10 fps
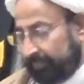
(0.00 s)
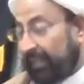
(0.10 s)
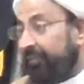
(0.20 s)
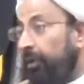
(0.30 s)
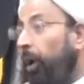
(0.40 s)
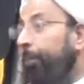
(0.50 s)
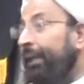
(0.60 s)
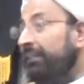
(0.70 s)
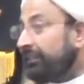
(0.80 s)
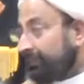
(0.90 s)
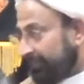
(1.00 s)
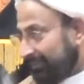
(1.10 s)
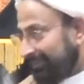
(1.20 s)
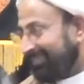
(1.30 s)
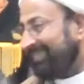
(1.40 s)
They were oppressed.
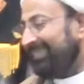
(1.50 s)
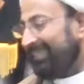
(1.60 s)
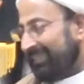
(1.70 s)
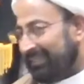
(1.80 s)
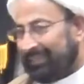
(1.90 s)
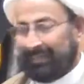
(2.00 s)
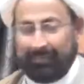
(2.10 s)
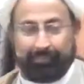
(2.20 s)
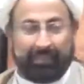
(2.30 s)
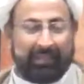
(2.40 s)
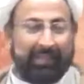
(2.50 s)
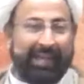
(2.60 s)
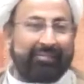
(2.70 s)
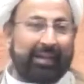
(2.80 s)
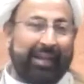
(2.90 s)
But they
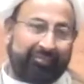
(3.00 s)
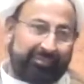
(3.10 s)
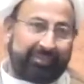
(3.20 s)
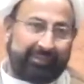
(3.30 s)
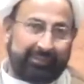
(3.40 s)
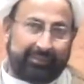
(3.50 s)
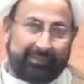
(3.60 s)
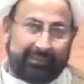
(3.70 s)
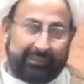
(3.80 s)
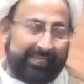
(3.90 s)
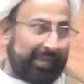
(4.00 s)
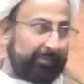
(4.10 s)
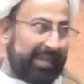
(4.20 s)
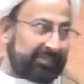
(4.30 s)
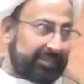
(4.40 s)
never left their
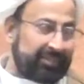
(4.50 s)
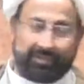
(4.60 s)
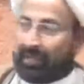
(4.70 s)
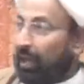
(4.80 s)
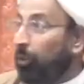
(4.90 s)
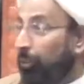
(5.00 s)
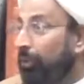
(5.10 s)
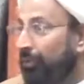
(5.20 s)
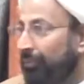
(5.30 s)
masters alone.